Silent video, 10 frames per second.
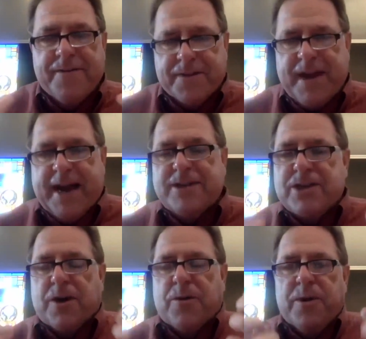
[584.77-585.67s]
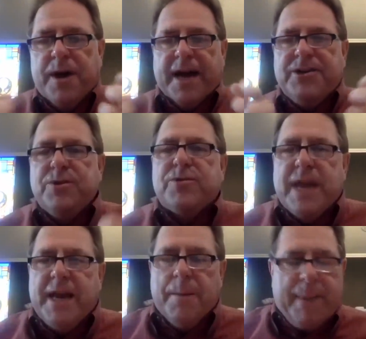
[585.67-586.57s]
for that. So as you
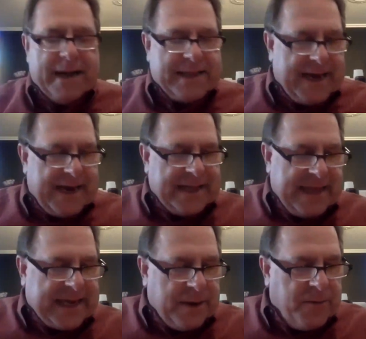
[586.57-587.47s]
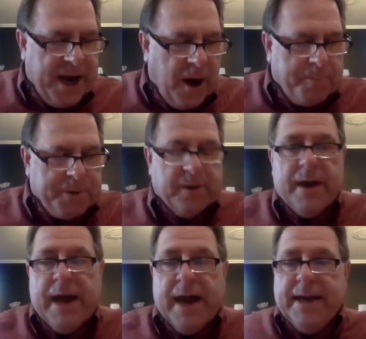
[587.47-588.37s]
think about that, I think it will help you.
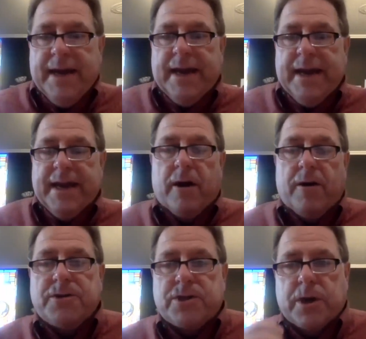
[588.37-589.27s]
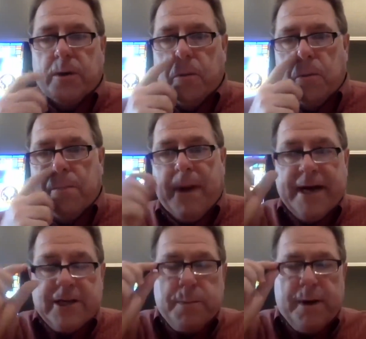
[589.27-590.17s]
And it, it also
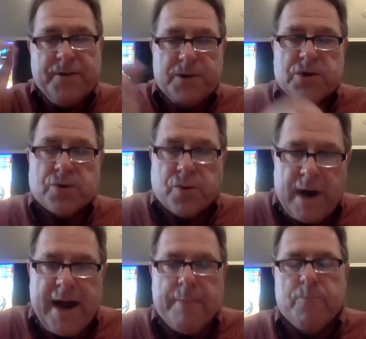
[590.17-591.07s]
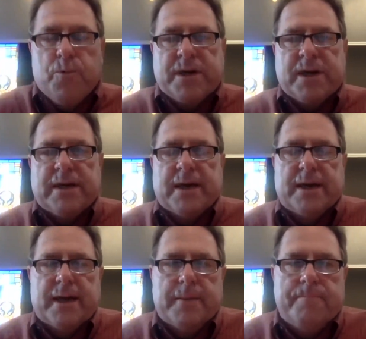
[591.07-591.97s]
reminds me of the trap we can
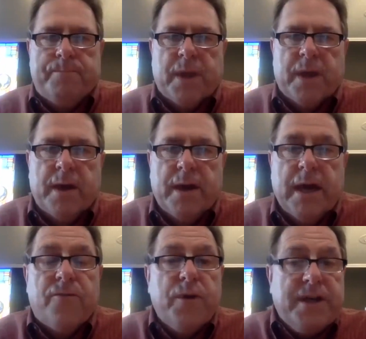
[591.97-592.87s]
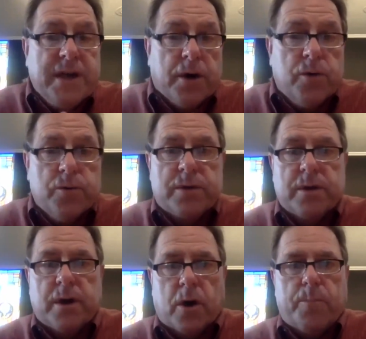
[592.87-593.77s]
get in if we don't
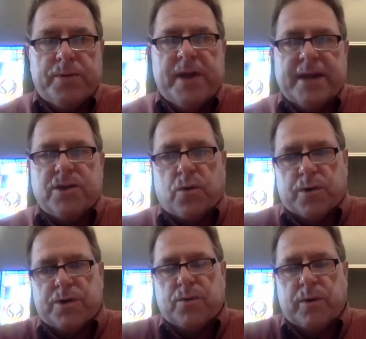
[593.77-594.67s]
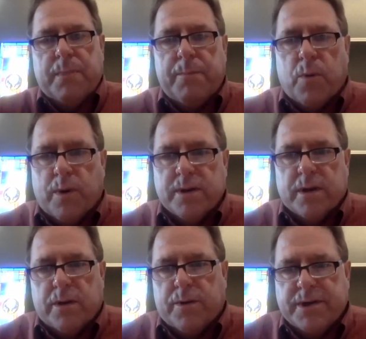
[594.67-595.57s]
open that door to remember what the
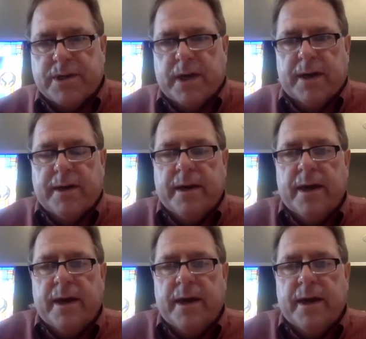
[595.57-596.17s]
Lord has done.